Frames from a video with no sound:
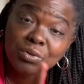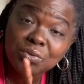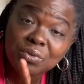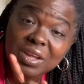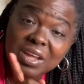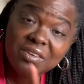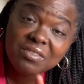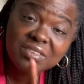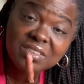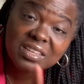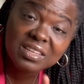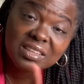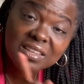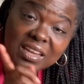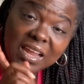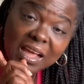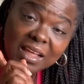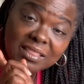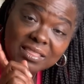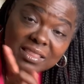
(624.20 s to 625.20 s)
do everything that
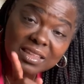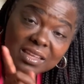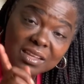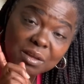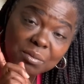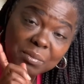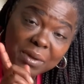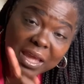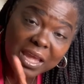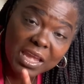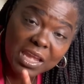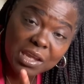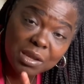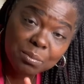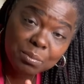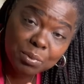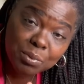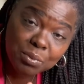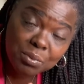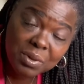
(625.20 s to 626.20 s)
I think I'm
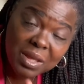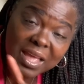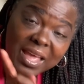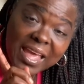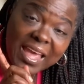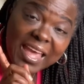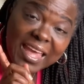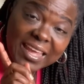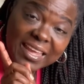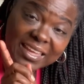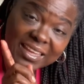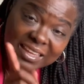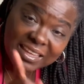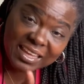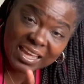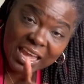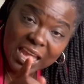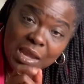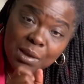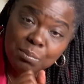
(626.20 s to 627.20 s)
able and
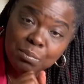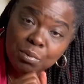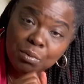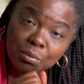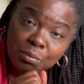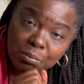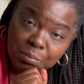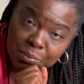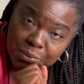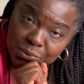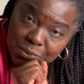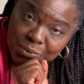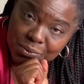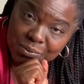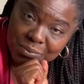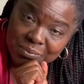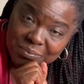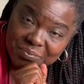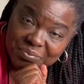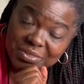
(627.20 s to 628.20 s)
capable
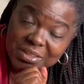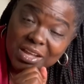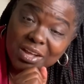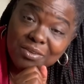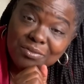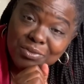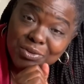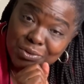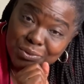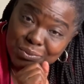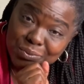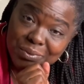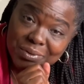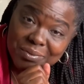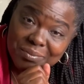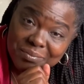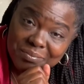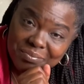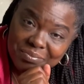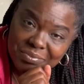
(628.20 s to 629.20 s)
of doing.
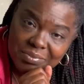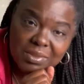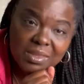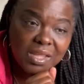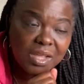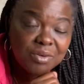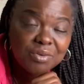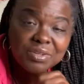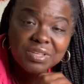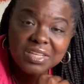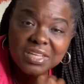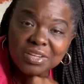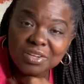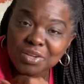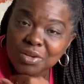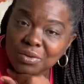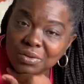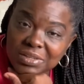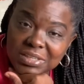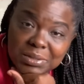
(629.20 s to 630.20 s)
Oh yeah,
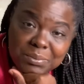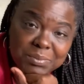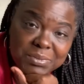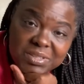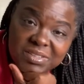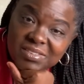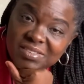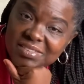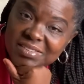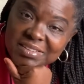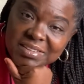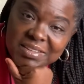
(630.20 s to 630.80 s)
no limits.